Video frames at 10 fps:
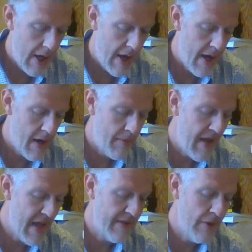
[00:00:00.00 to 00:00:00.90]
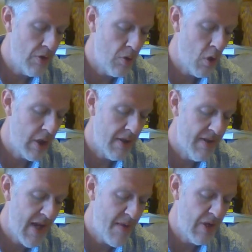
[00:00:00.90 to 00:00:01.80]
here. Um, that's New York,
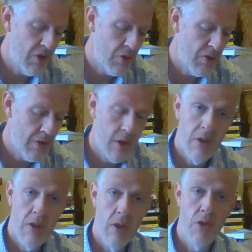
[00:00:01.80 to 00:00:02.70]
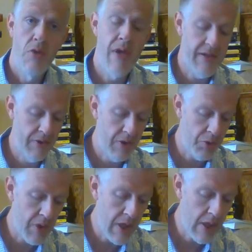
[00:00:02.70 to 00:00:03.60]
Simon and Schuster, two thousand
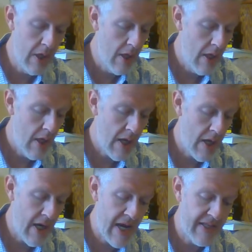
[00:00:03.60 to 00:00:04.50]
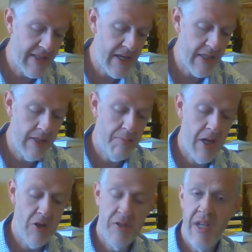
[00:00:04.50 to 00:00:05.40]
three, and I cited
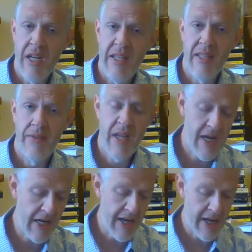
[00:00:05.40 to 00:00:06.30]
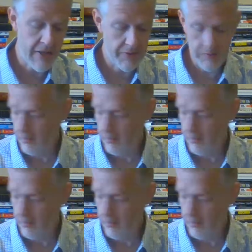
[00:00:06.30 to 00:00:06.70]
pages eighty-seven to eighty-eight.